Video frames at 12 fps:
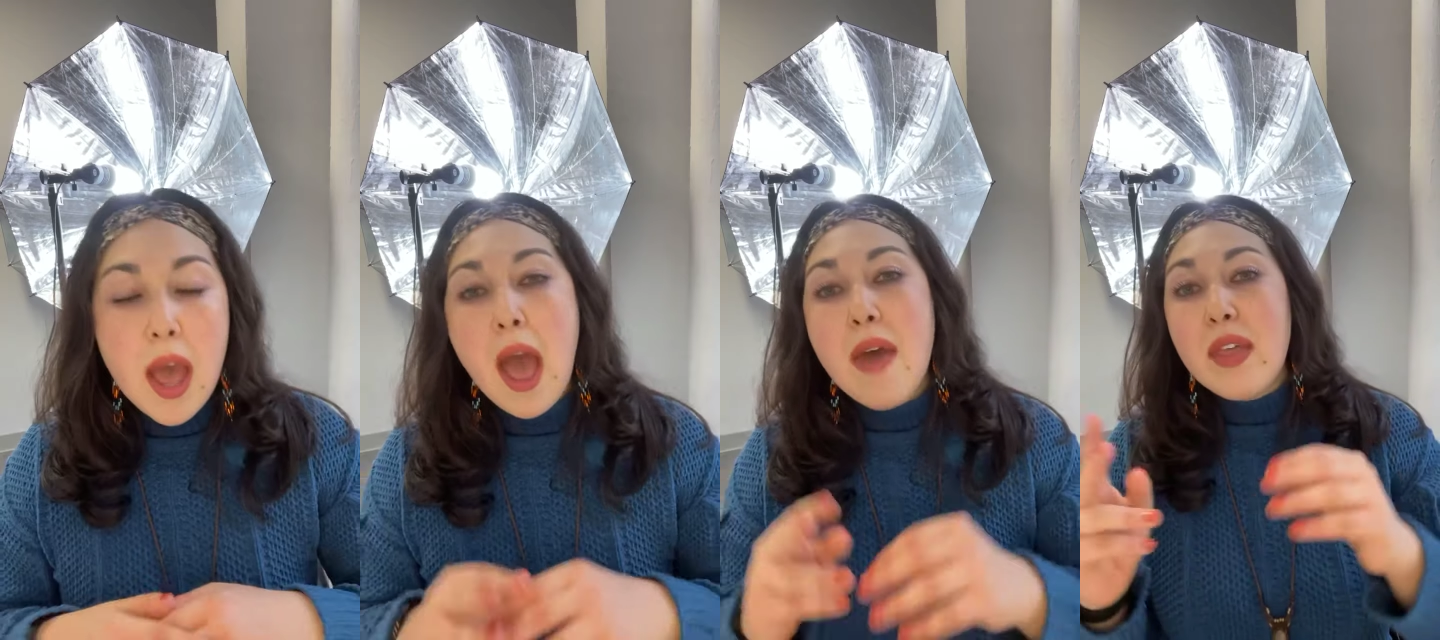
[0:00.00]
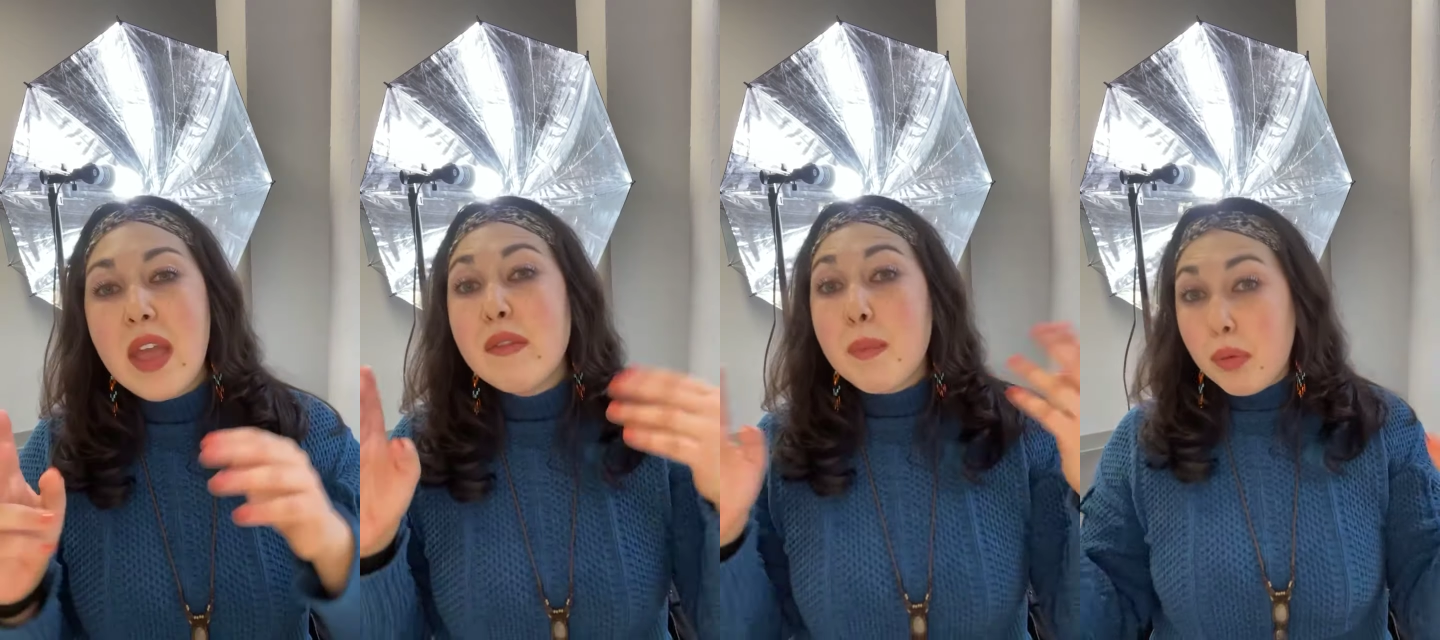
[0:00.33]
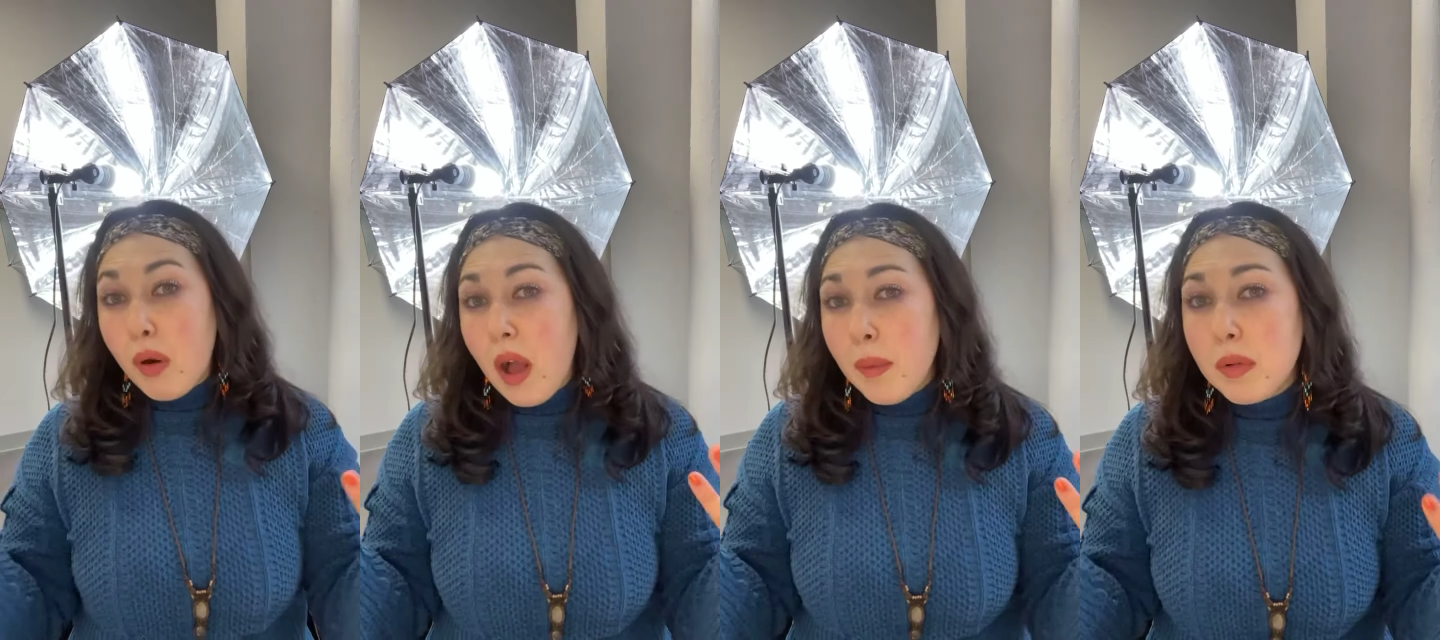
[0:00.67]
and they have a
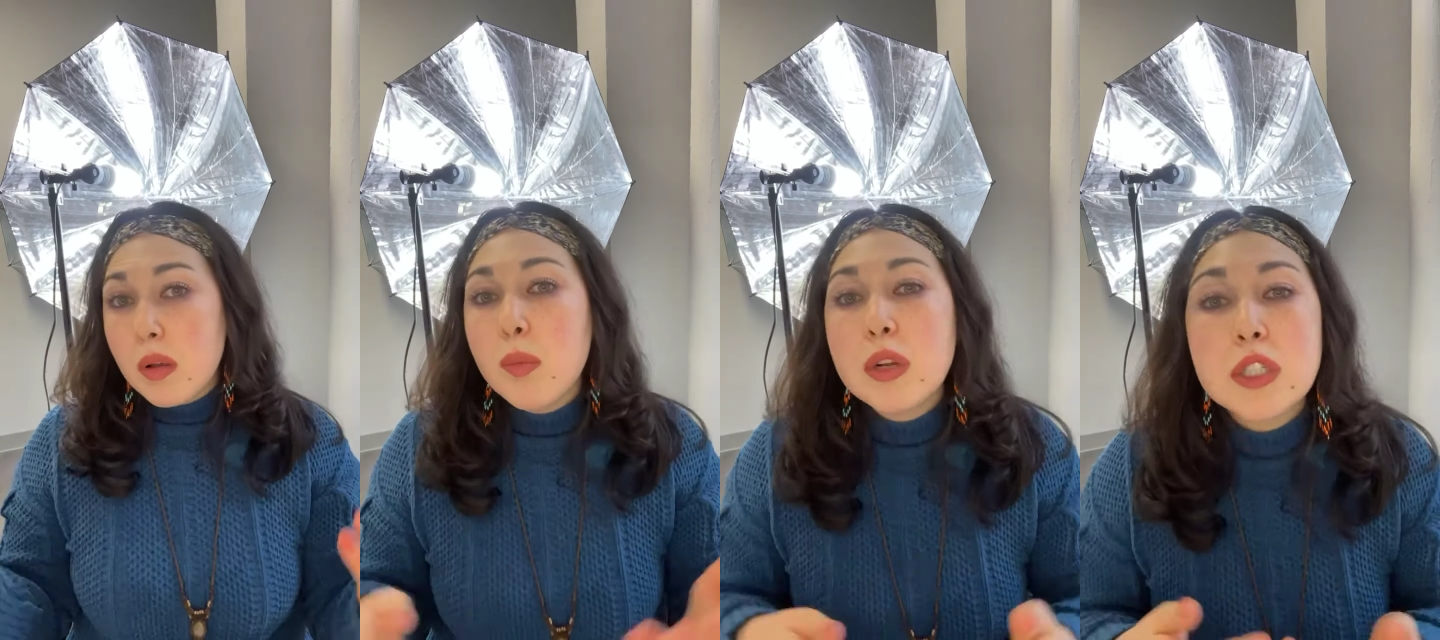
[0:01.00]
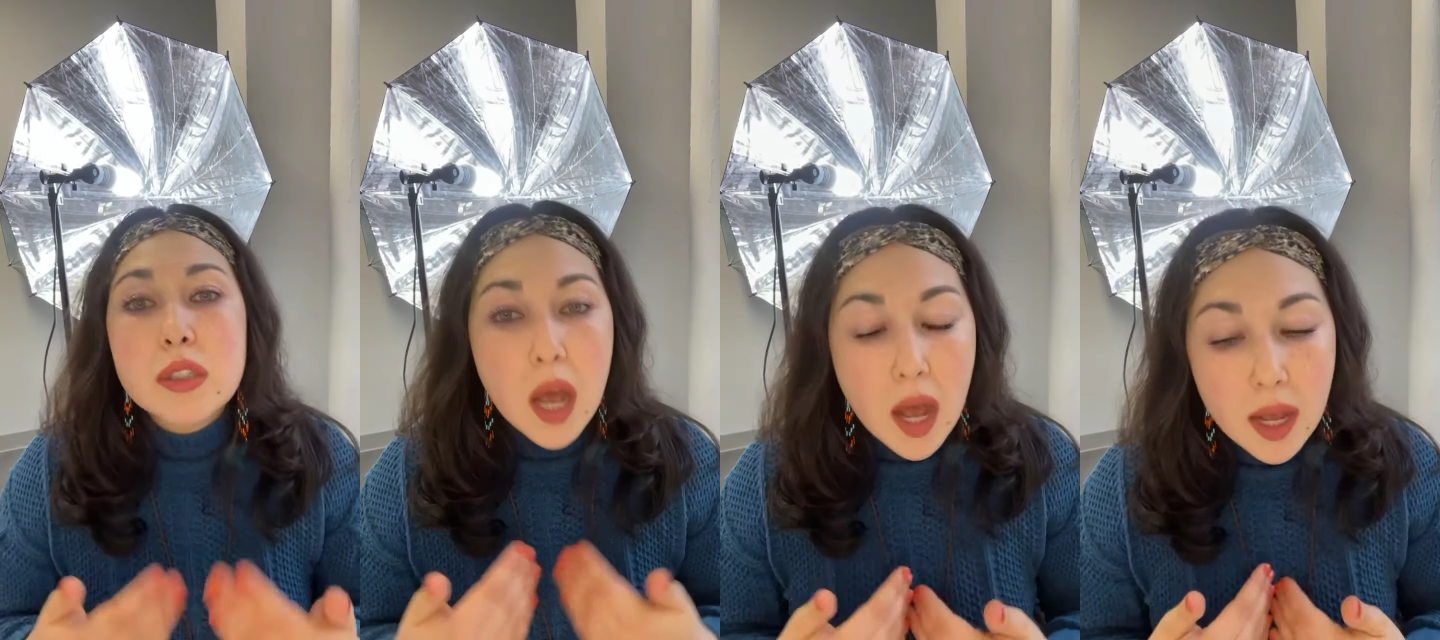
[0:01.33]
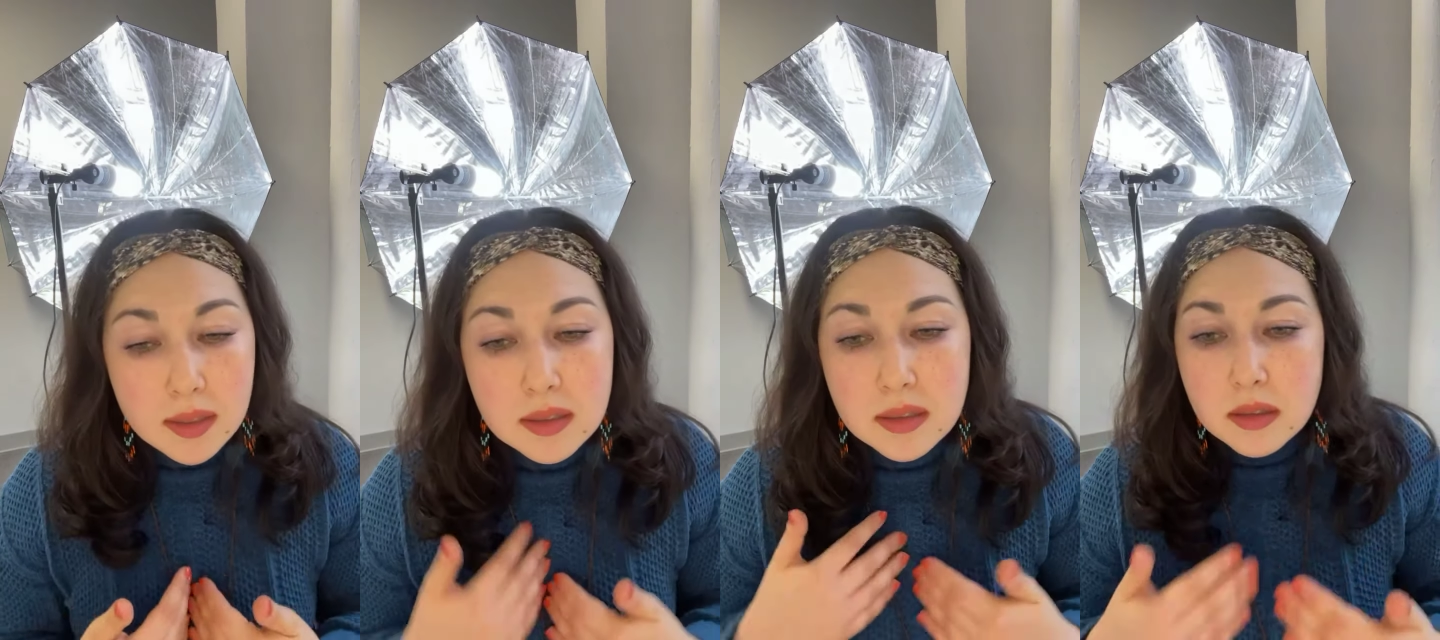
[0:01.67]
problem, which is
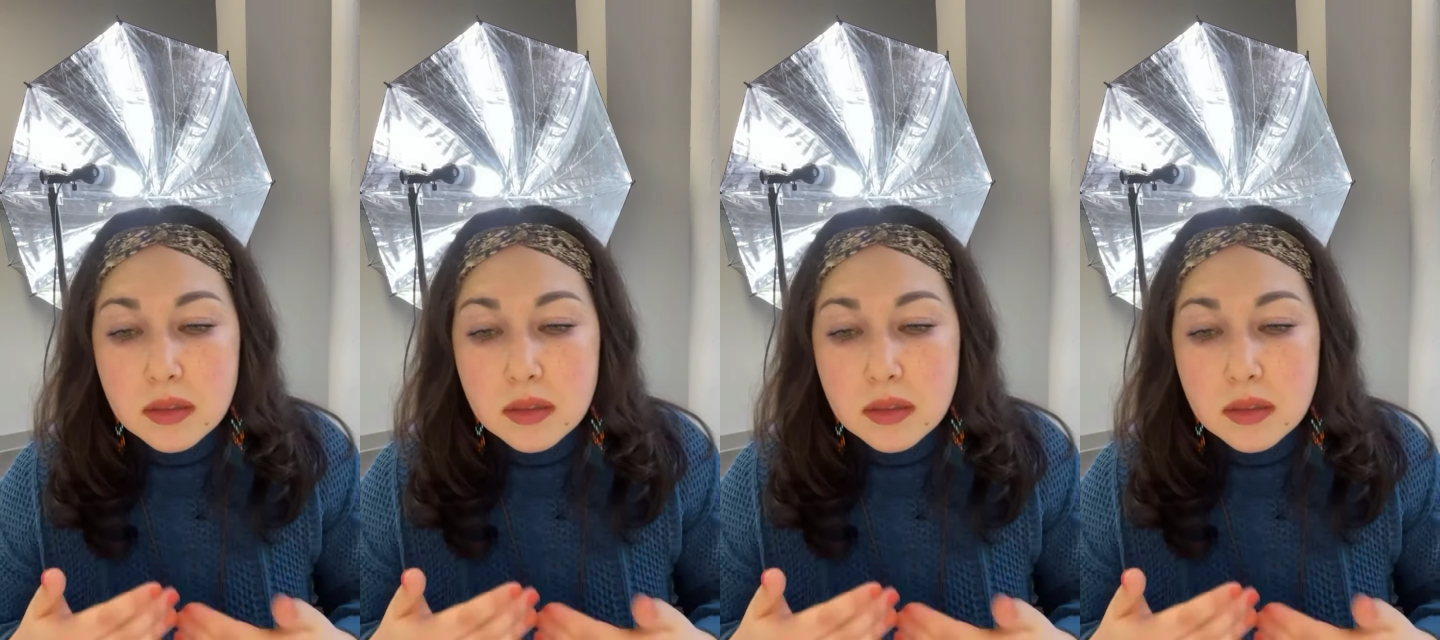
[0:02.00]
us.